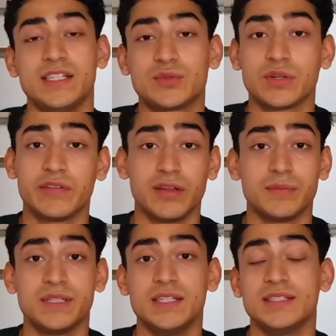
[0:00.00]
each one of
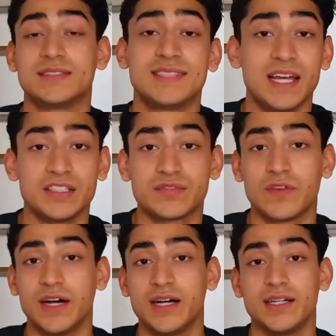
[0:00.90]
them is
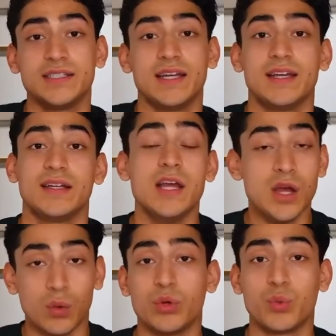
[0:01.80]
satisfied and
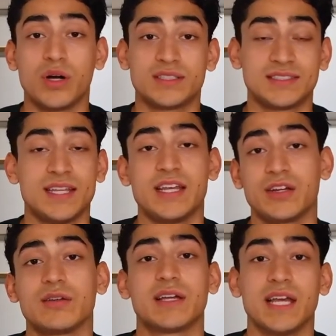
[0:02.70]
would want to stay
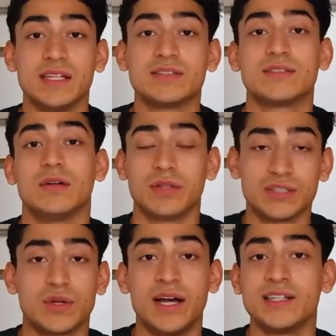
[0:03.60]
here again. So
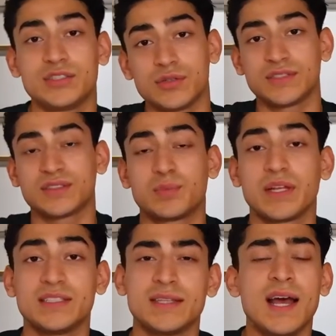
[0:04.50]
that's why I chose this
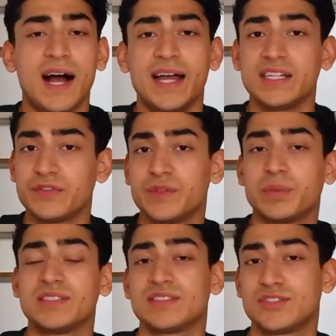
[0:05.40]
place. I had different
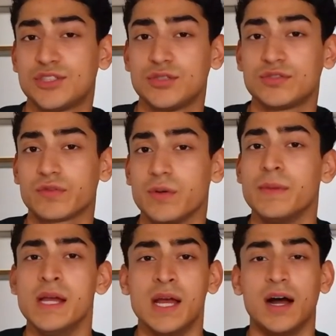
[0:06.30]
places to choose from.
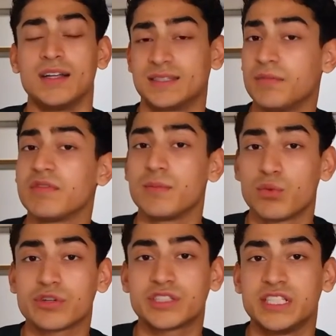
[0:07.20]
Some of them
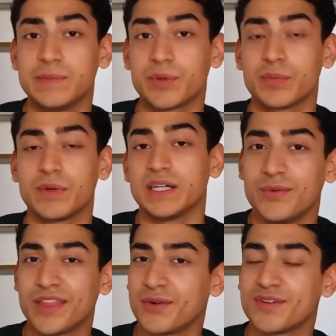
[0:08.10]
were cheaper, but
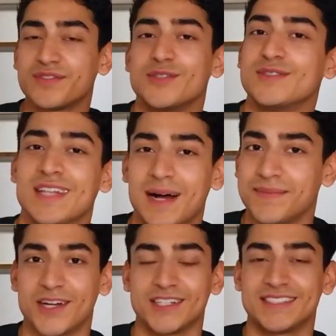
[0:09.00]
without reviews, I'm
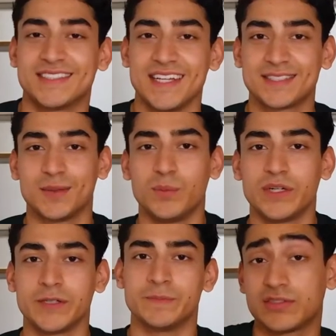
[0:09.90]
not going to stay
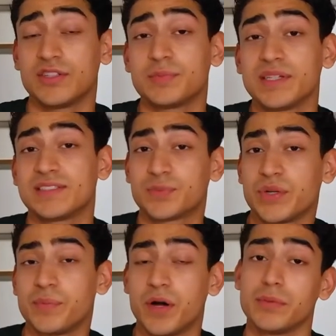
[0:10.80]
somewhere. So this place is
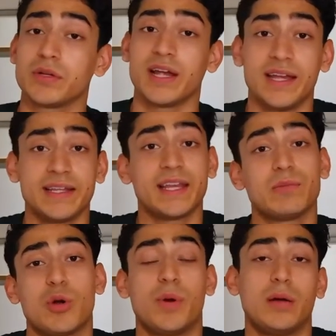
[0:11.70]
pretty popular and getting
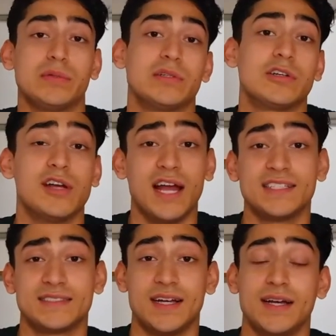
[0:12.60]
more popular
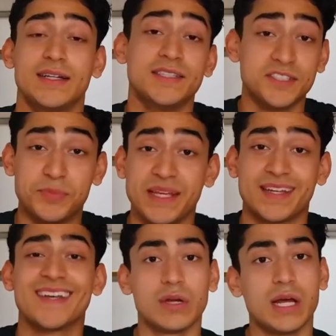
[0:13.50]
as I
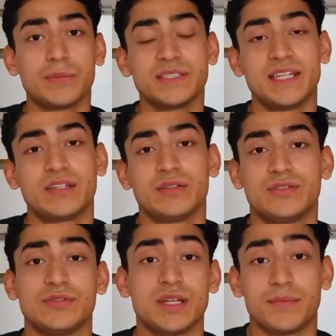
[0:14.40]
speak. Right now I'm going to take you
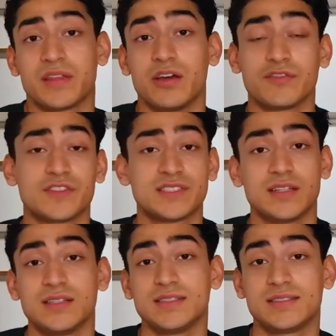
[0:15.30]
to some of the other
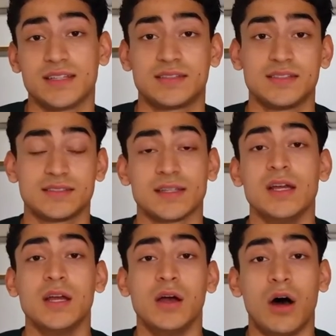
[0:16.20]
facilities that this
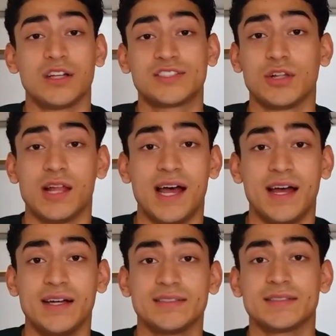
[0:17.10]
hostel
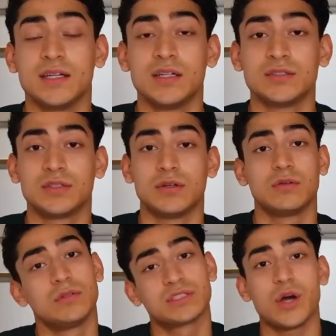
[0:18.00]
has, so
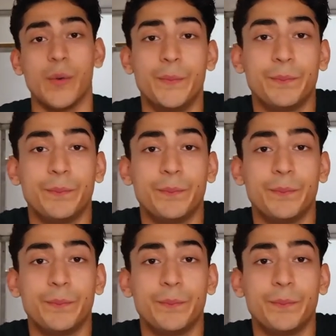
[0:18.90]
let's go.